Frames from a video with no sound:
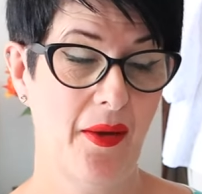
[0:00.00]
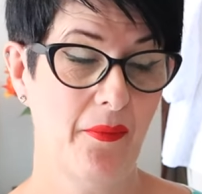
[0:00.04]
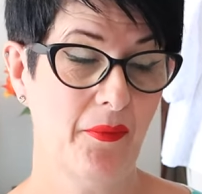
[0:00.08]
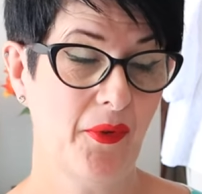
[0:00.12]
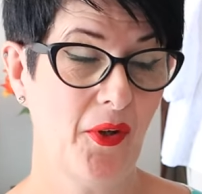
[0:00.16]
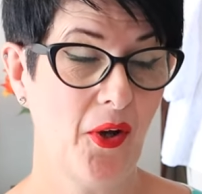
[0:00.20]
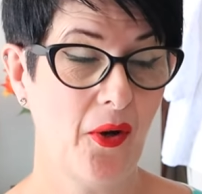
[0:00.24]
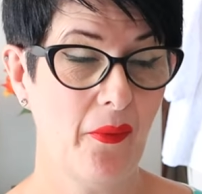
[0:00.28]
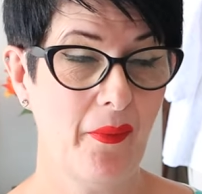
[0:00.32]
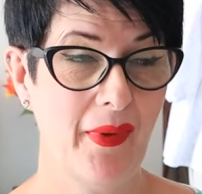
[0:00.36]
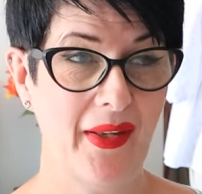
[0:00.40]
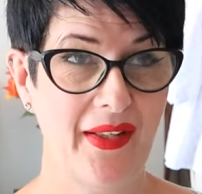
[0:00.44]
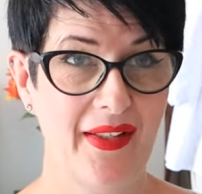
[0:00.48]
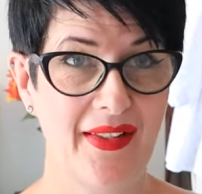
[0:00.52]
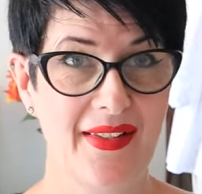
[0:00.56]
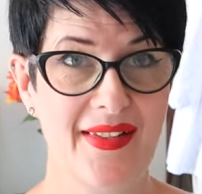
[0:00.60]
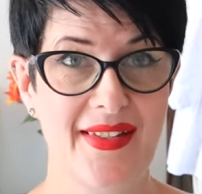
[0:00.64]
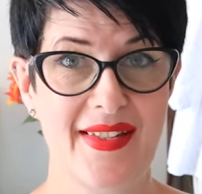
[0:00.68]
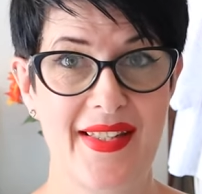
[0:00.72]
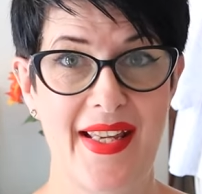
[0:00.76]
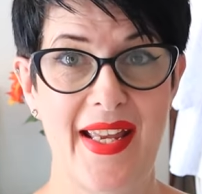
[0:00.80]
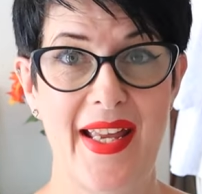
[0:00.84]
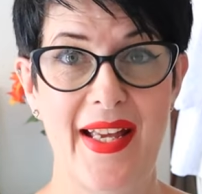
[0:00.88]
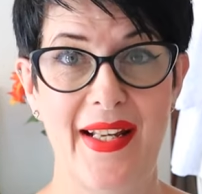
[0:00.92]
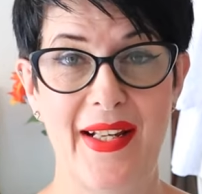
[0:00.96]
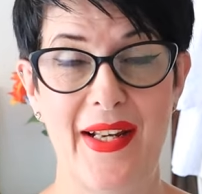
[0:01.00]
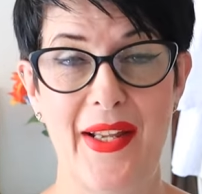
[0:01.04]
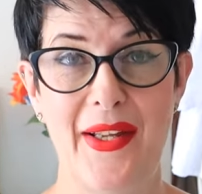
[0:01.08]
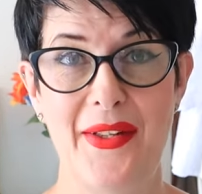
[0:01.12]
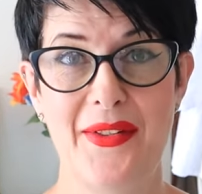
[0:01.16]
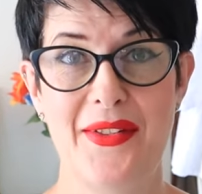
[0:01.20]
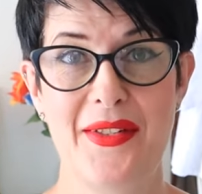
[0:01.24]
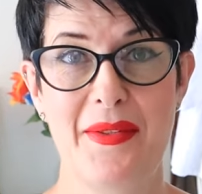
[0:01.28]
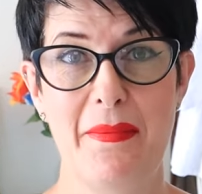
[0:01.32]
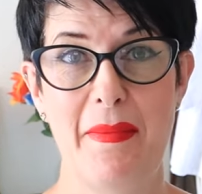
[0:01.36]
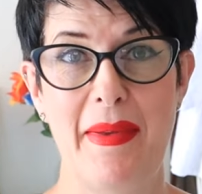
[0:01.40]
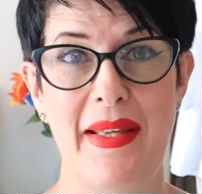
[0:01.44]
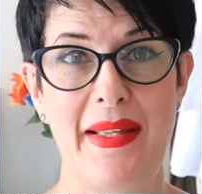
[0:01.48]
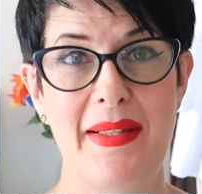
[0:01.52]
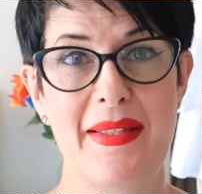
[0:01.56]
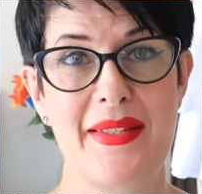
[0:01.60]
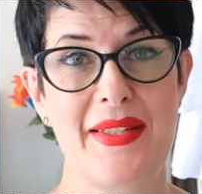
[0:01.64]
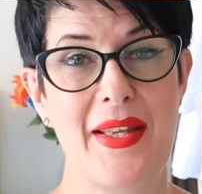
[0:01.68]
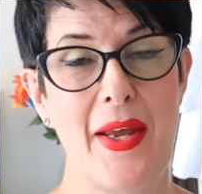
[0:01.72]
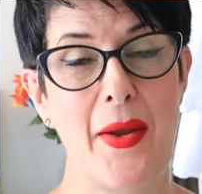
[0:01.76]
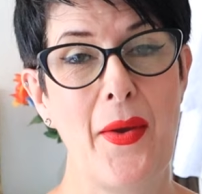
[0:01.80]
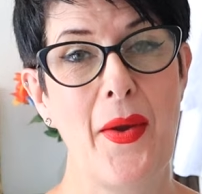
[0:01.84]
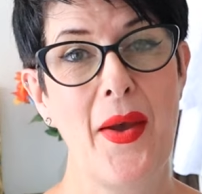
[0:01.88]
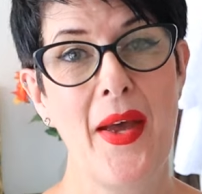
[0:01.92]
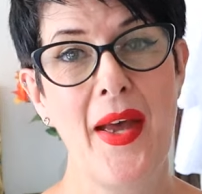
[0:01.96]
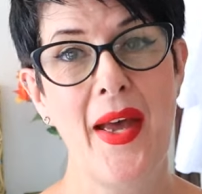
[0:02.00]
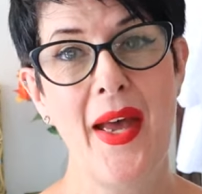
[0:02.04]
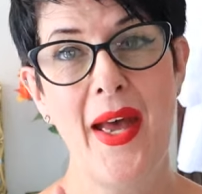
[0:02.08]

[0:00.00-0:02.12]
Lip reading: comment and say hello to me, so